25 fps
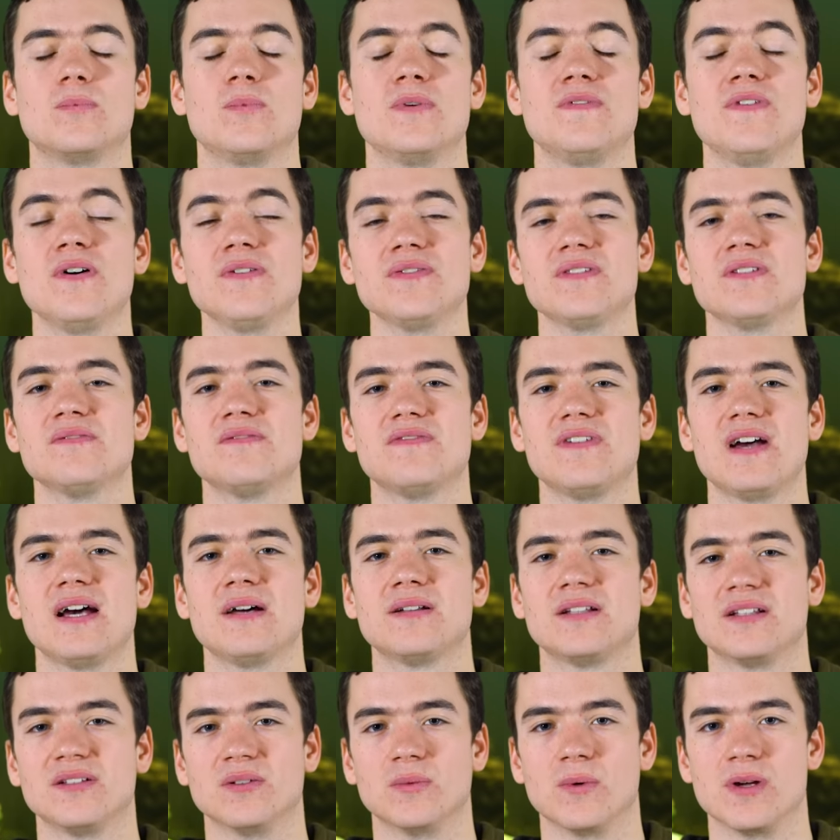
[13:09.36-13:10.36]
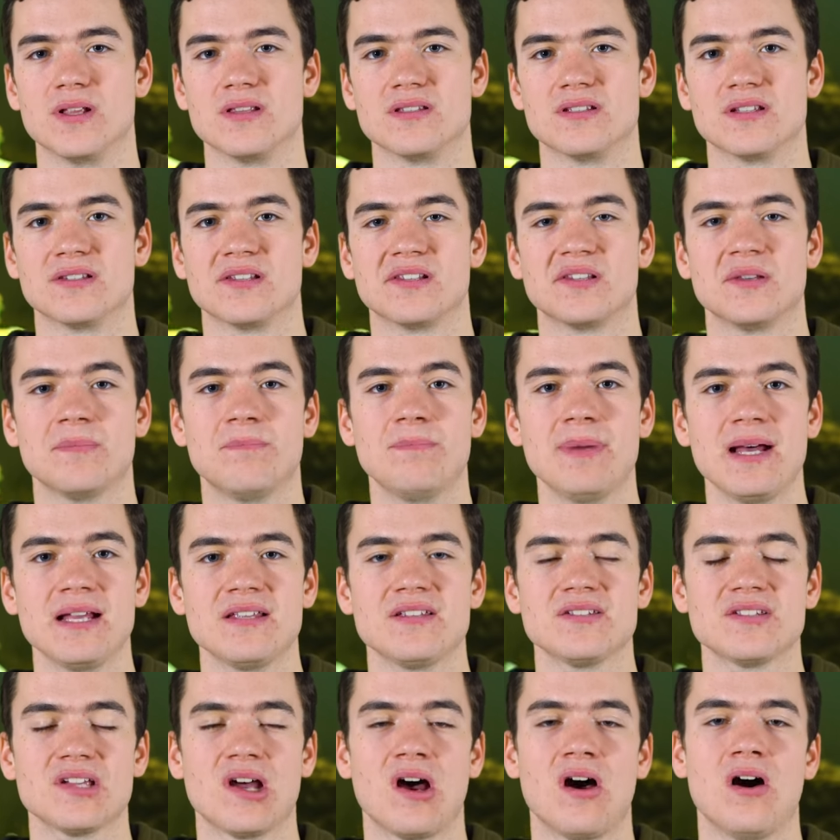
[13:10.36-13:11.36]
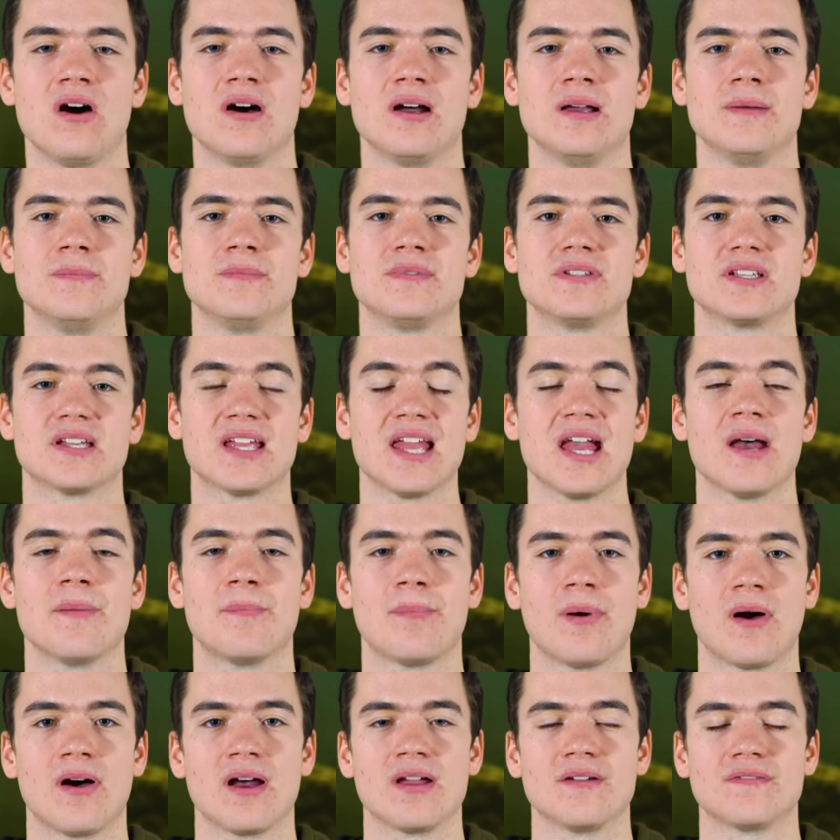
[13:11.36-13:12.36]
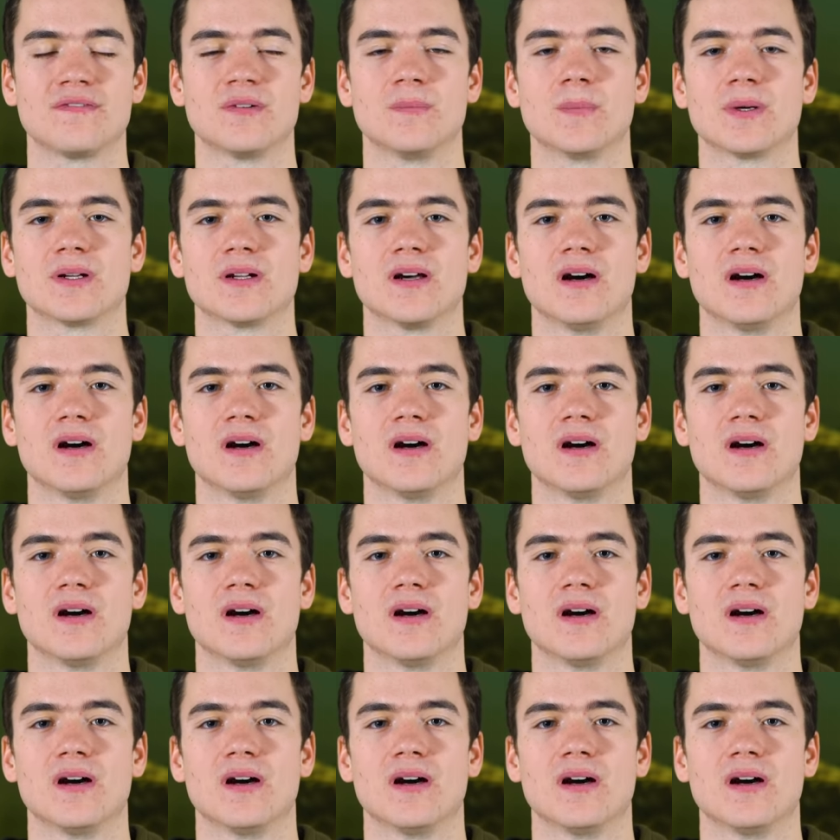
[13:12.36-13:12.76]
We've often found in the winter that the best time to get a bite from a